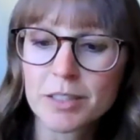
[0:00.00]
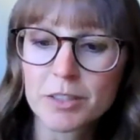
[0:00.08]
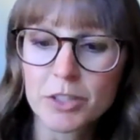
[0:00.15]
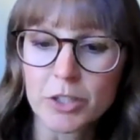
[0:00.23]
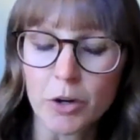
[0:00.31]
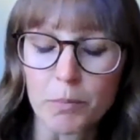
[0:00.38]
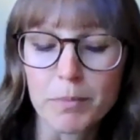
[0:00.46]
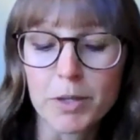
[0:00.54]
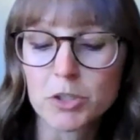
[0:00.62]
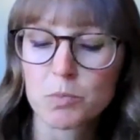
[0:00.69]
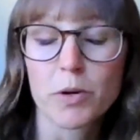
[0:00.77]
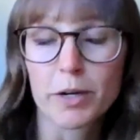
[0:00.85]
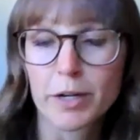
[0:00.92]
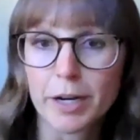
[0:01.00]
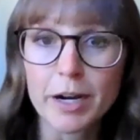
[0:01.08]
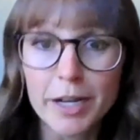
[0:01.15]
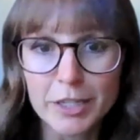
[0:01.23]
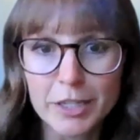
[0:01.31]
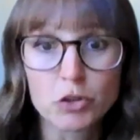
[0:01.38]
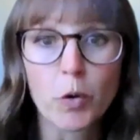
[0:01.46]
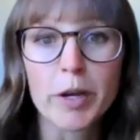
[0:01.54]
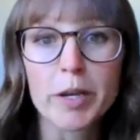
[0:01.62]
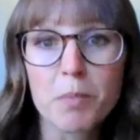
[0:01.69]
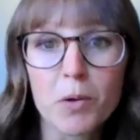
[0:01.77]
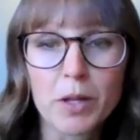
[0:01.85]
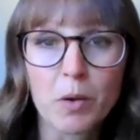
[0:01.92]
you know, much more
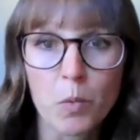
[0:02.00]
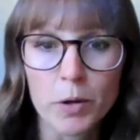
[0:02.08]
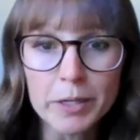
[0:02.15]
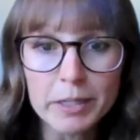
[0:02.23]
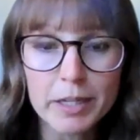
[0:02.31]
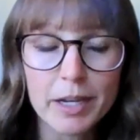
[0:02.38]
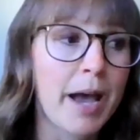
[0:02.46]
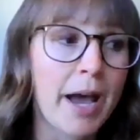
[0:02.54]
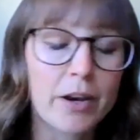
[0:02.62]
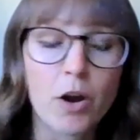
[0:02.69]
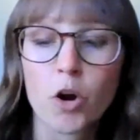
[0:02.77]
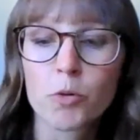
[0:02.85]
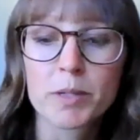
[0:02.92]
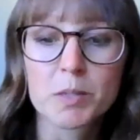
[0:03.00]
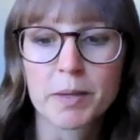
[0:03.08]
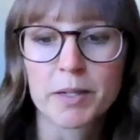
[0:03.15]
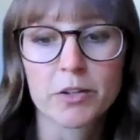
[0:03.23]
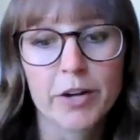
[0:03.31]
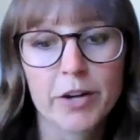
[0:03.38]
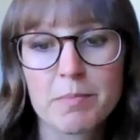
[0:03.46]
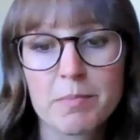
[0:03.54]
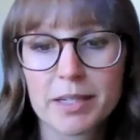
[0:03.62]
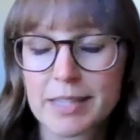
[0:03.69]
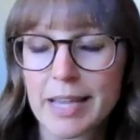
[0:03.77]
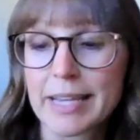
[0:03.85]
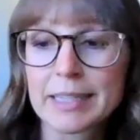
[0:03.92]
enjoyable at work. At home, it's been great
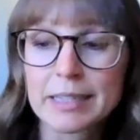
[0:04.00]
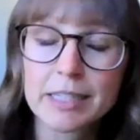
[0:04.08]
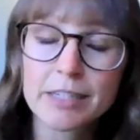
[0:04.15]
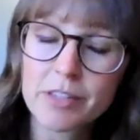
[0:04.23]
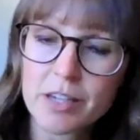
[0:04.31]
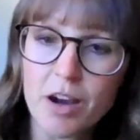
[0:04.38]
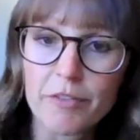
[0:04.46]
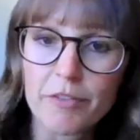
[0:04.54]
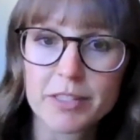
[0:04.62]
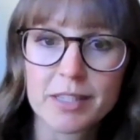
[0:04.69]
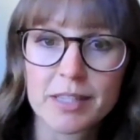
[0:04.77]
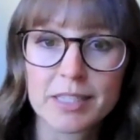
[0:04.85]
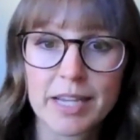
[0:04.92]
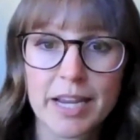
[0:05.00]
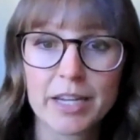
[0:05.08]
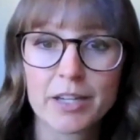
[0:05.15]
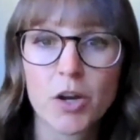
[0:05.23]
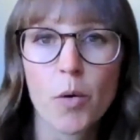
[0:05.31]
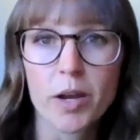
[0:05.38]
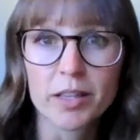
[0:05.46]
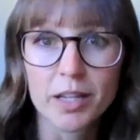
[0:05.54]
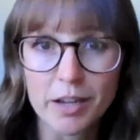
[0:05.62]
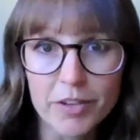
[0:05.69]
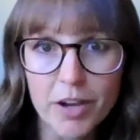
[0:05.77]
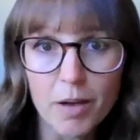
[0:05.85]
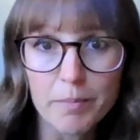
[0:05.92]
because I can leave the office in the day knowing that
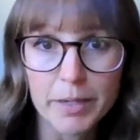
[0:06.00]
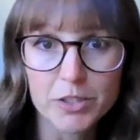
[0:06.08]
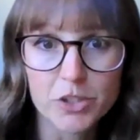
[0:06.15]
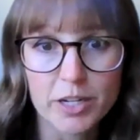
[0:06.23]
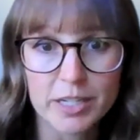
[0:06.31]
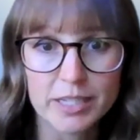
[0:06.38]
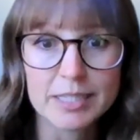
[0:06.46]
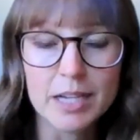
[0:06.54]
I've got my charting